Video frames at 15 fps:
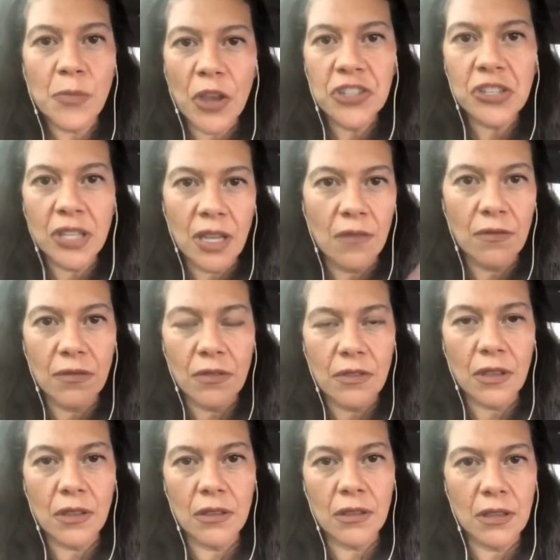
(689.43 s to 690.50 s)
Especially in
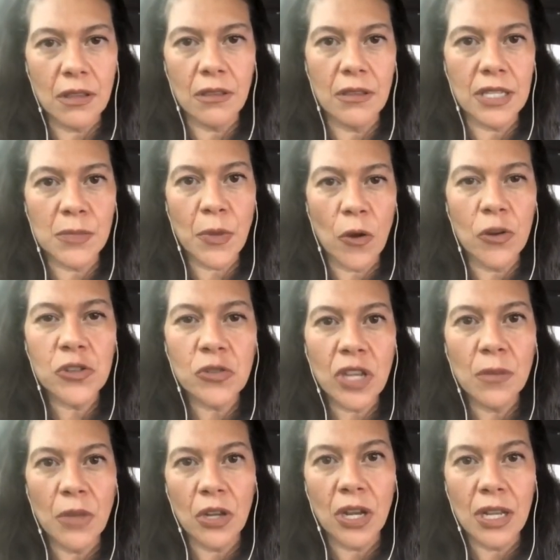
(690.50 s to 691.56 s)
the
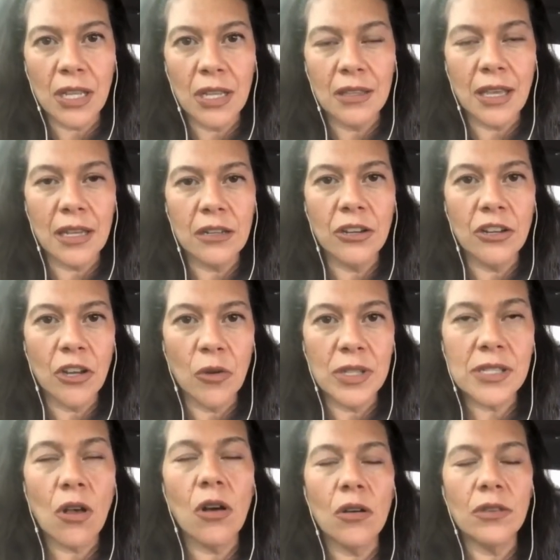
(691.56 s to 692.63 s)
spiritual community that,
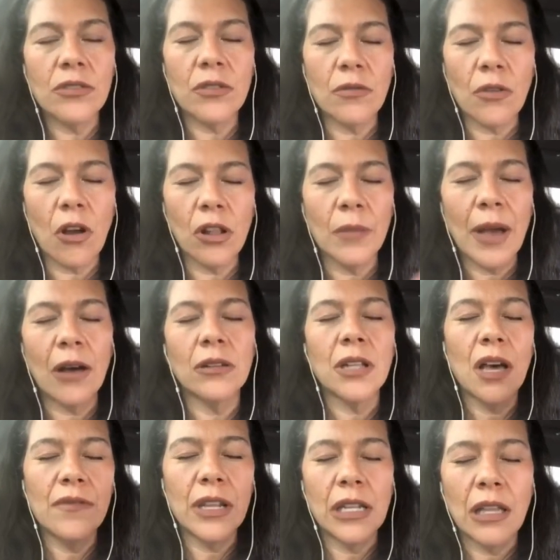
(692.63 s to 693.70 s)
we're all
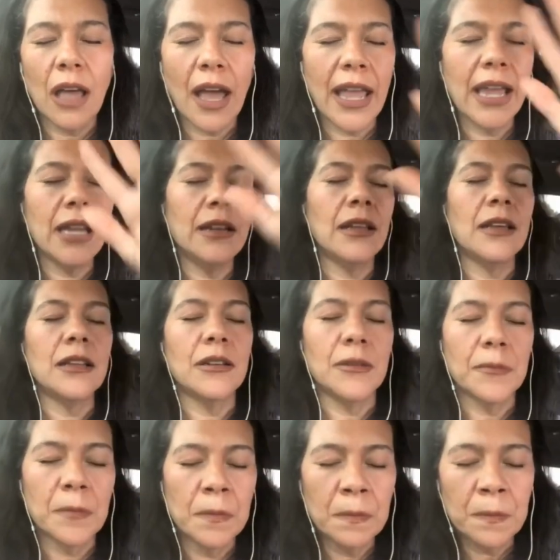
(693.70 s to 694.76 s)
about love and light,
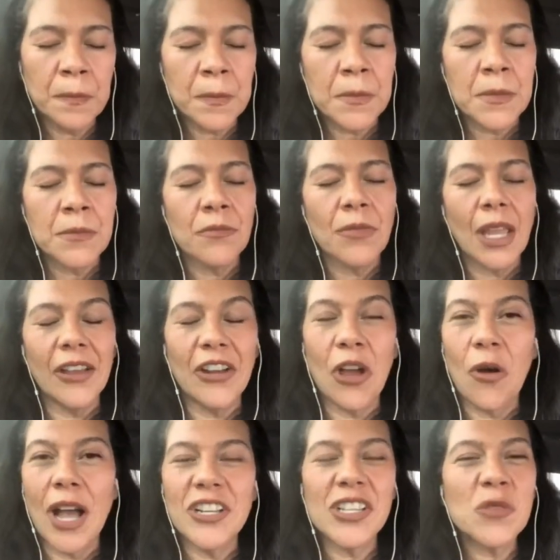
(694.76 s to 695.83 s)
and
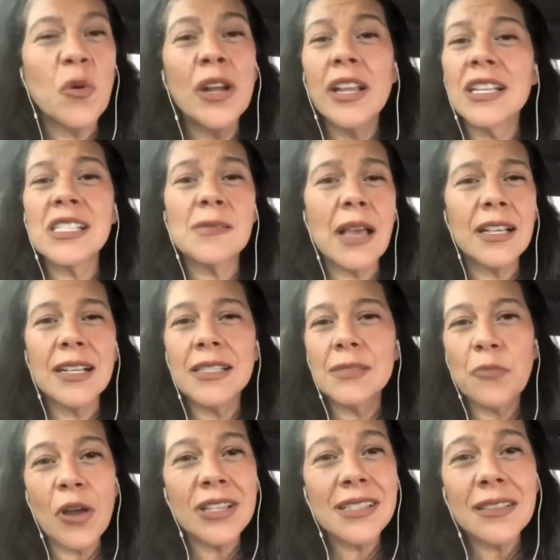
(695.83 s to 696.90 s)
I just want to
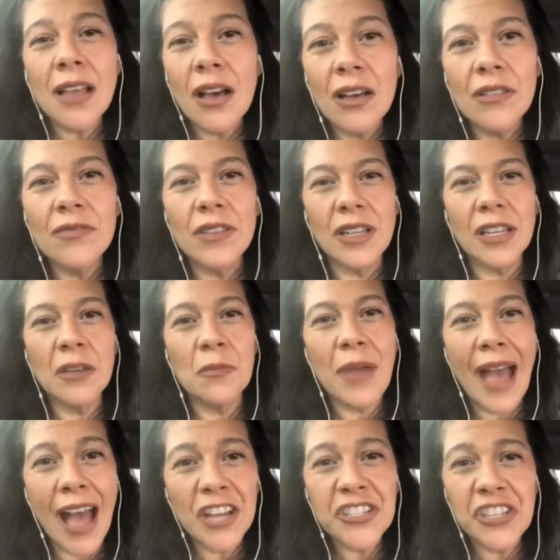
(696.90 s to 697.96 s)
express love and
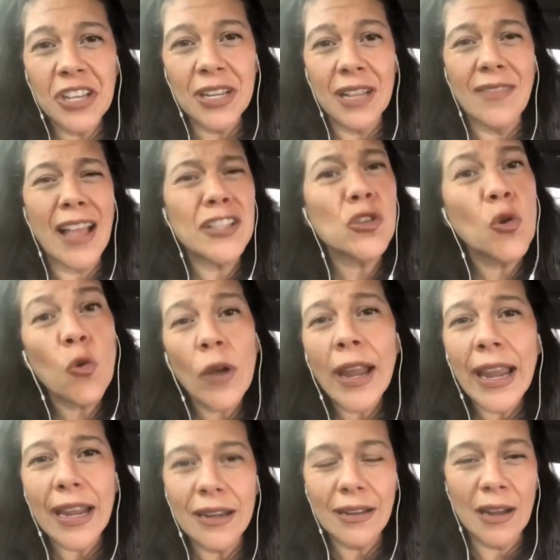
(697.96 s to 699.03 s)
compassion, and that's
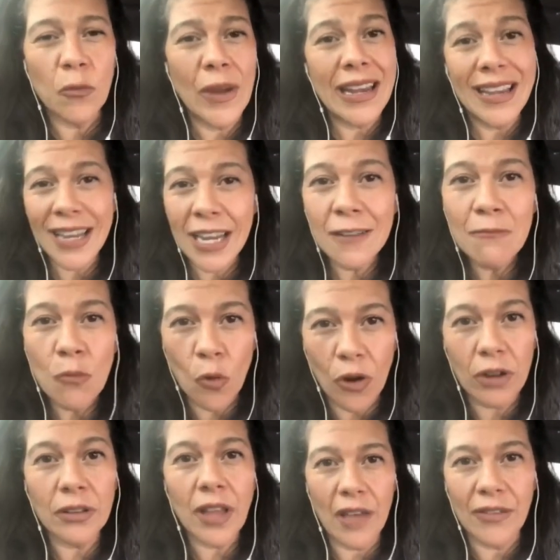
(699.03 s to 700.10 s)
great. And we need
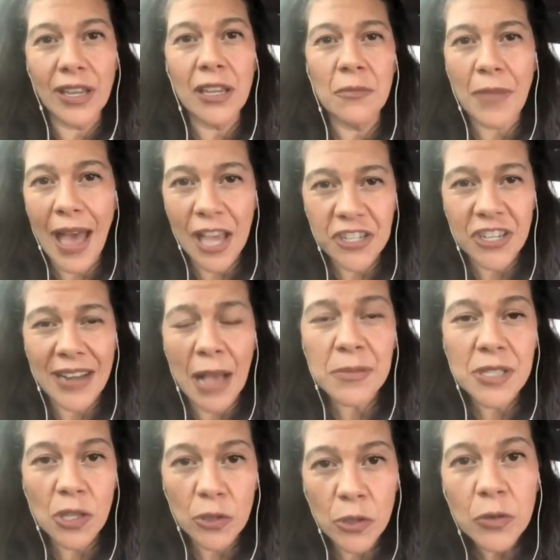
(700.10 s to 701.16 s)
more love and compassion,
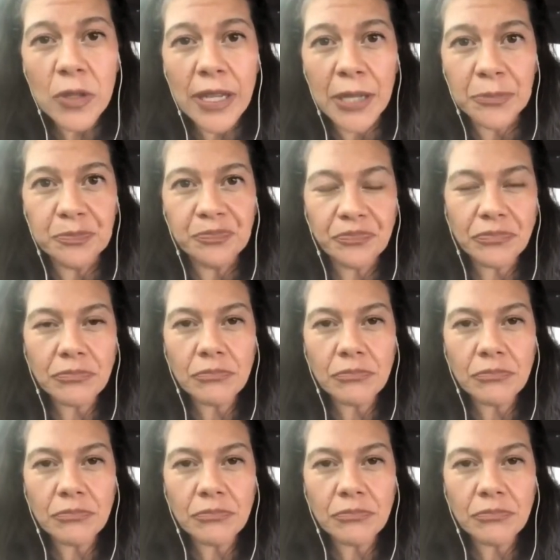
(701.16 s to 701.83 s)
absolutely.